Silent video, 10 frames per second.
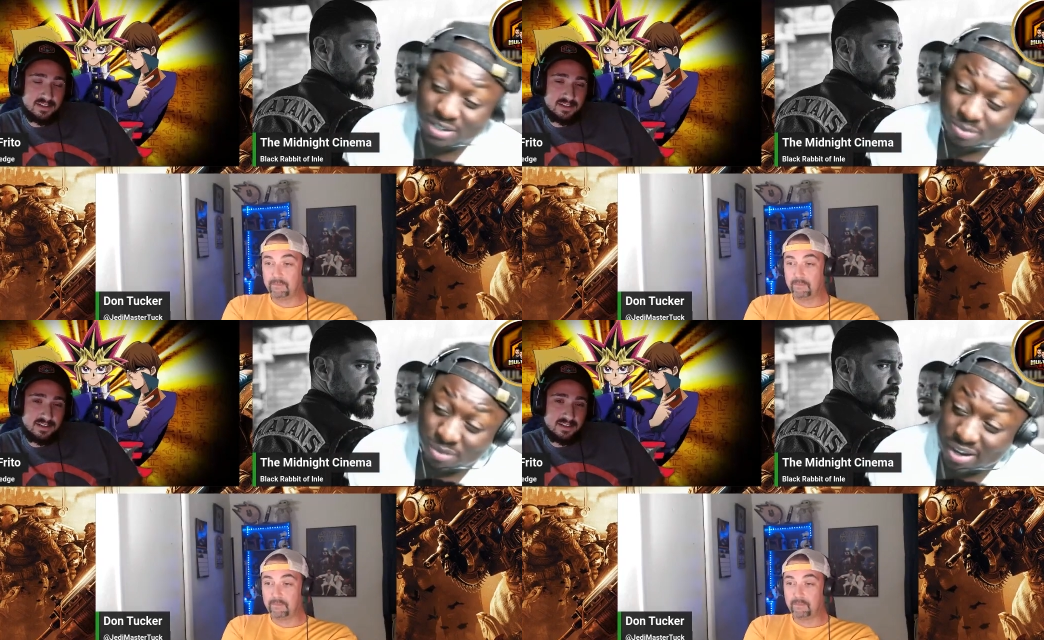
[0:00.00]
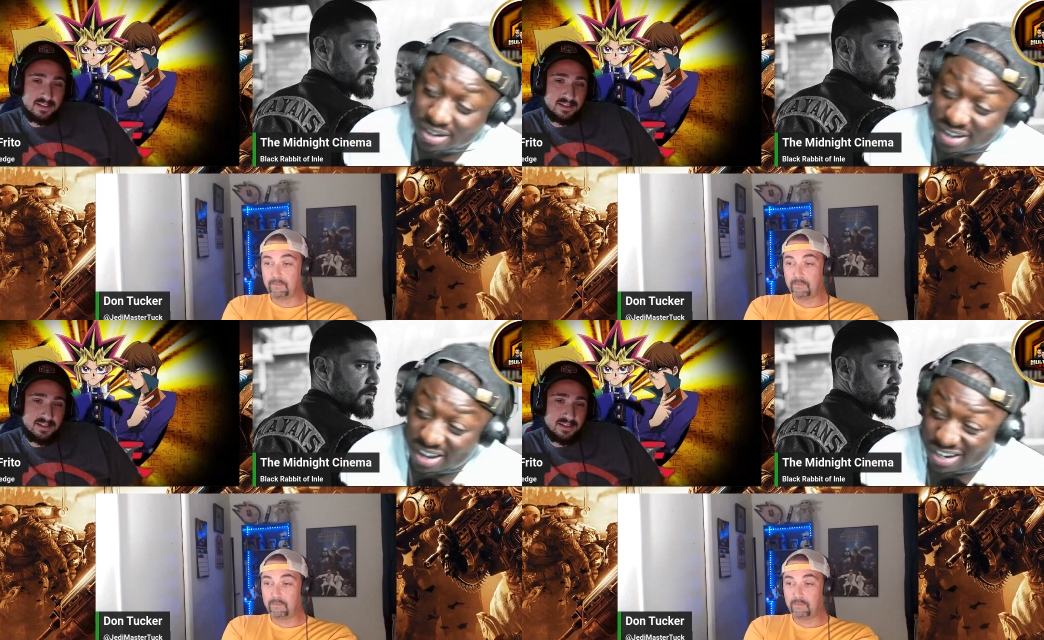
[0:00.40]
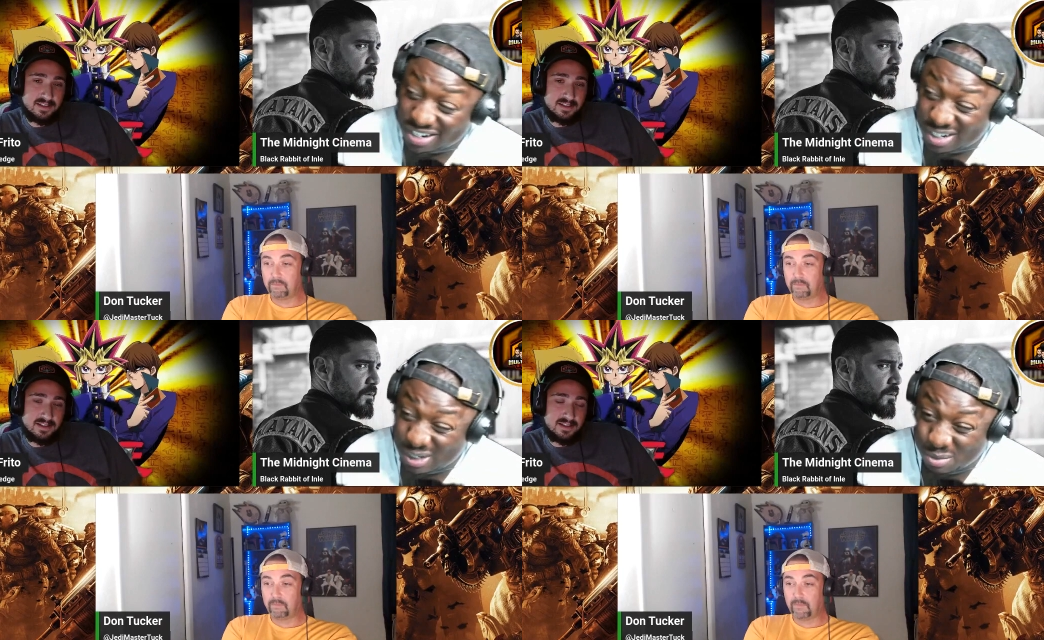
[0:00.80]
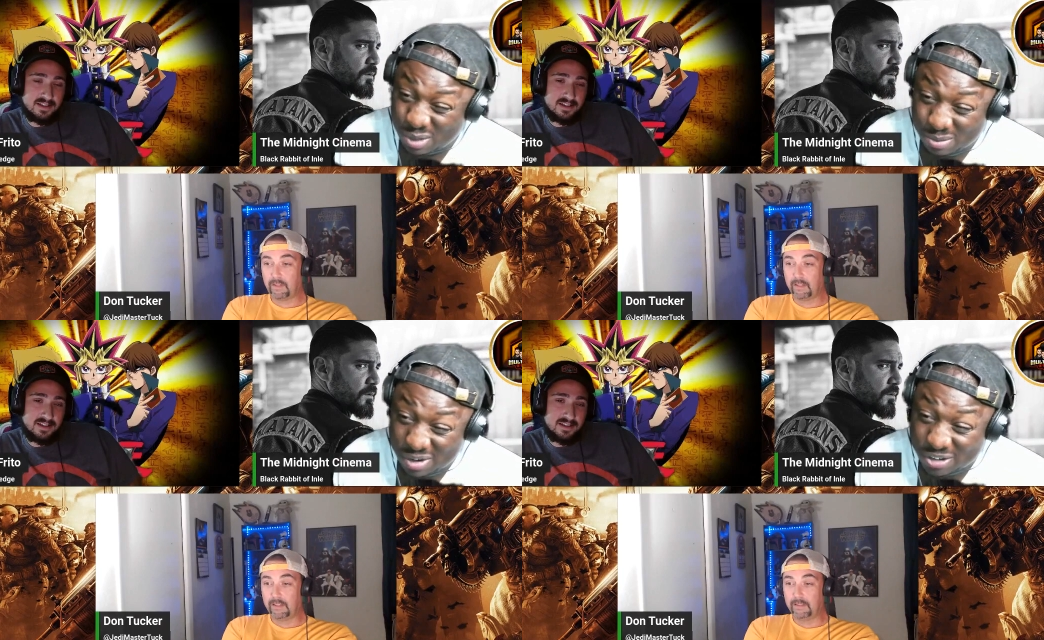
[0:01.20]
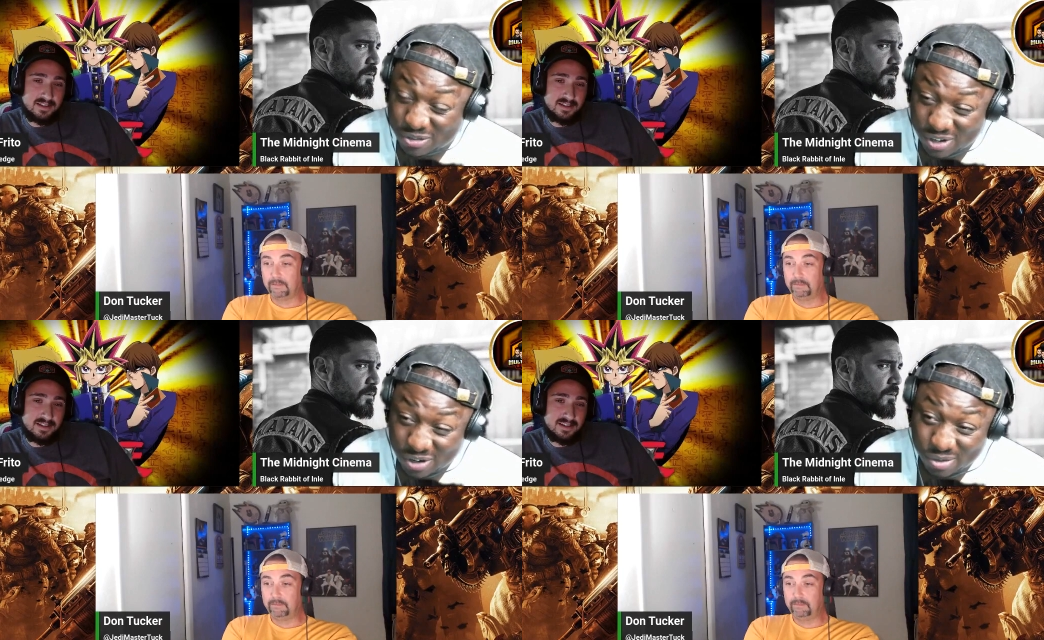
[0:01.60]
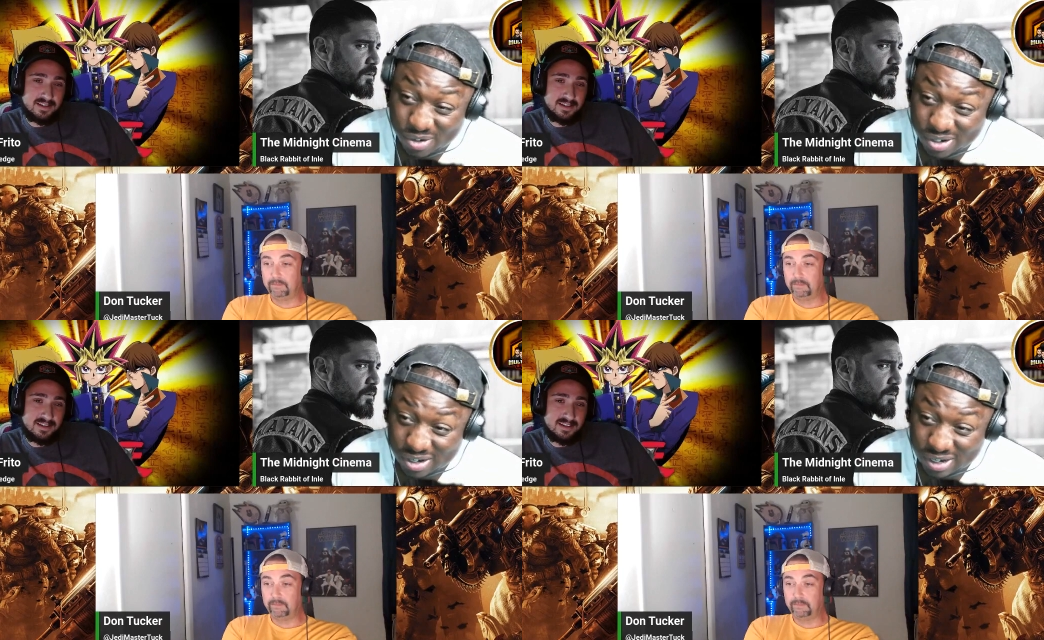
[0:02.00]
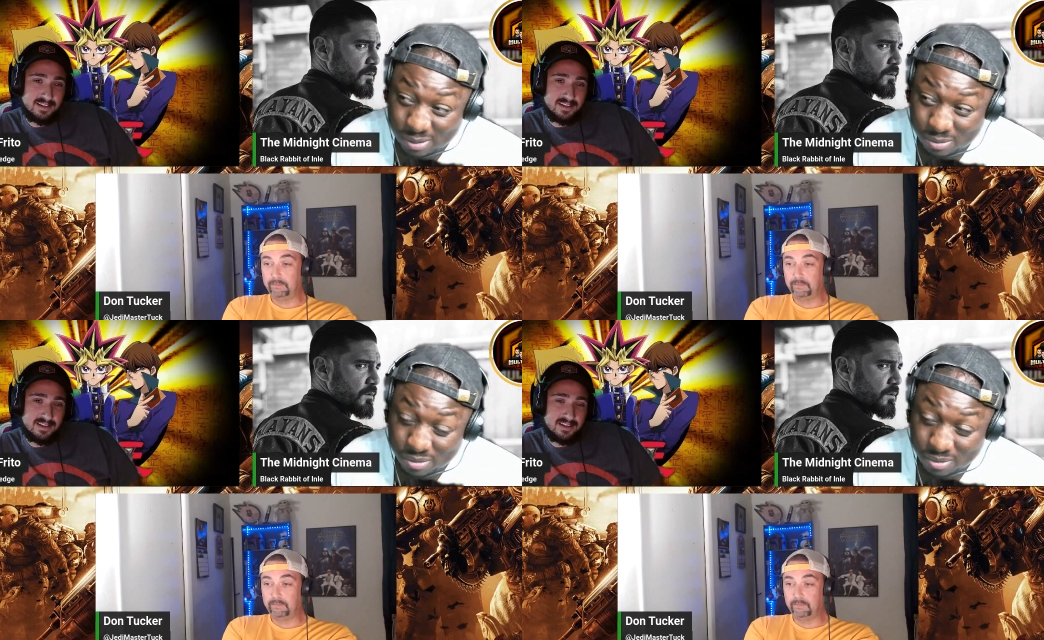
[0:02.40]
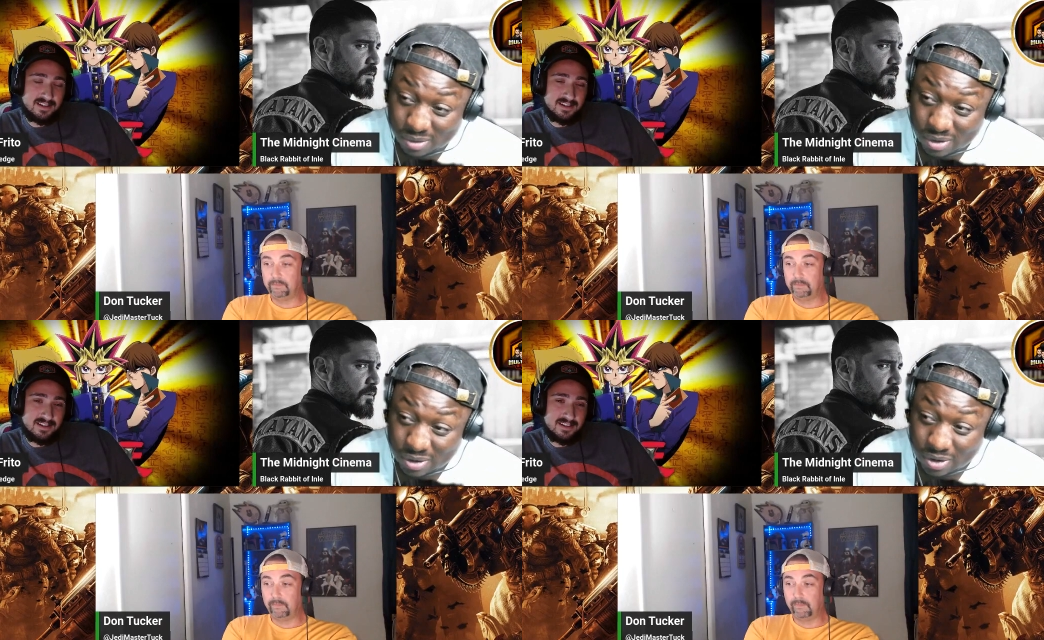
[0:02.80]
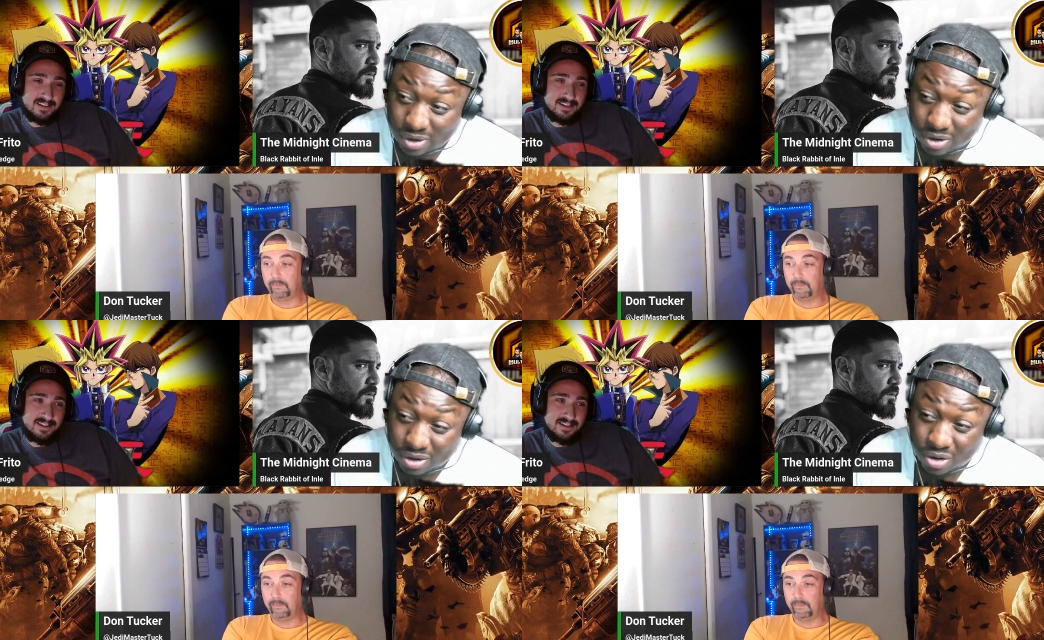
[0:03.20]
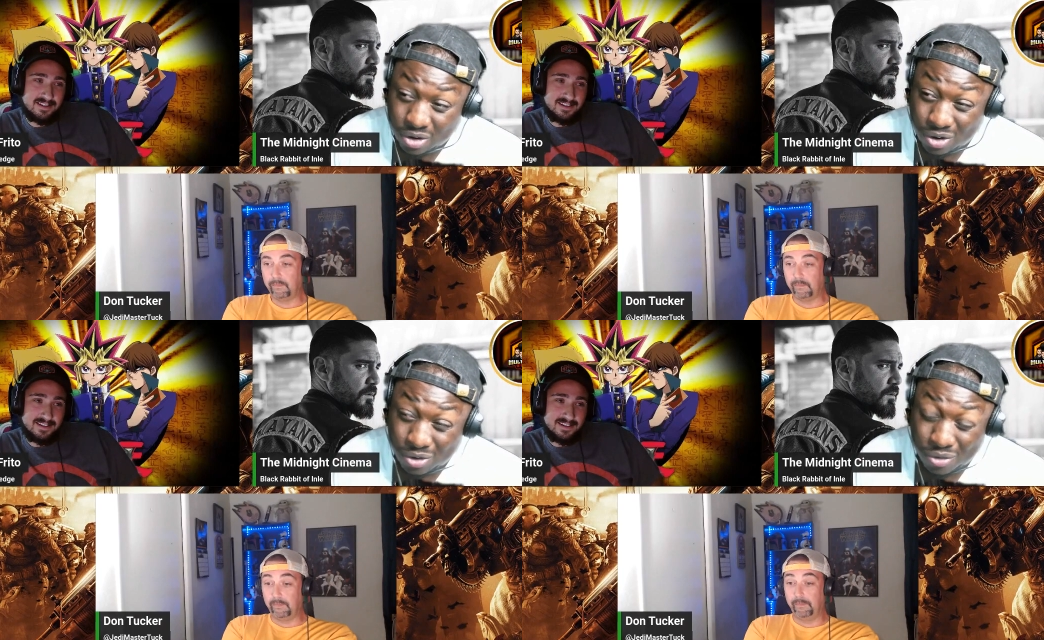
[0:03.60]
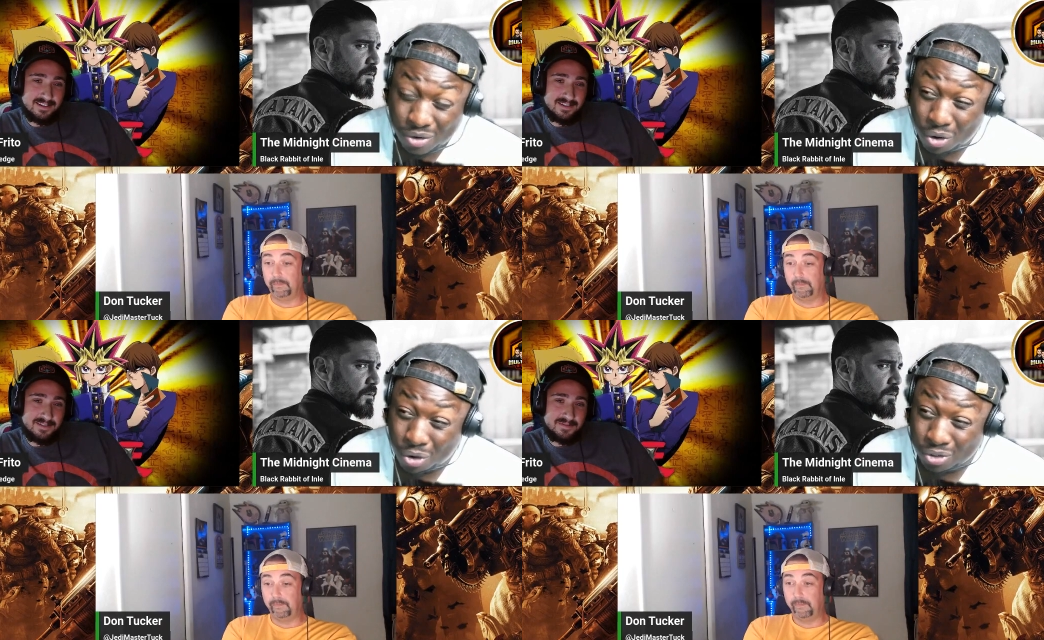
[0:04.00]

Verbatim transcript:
Speaker 1: might actually be my favorite game hmm. all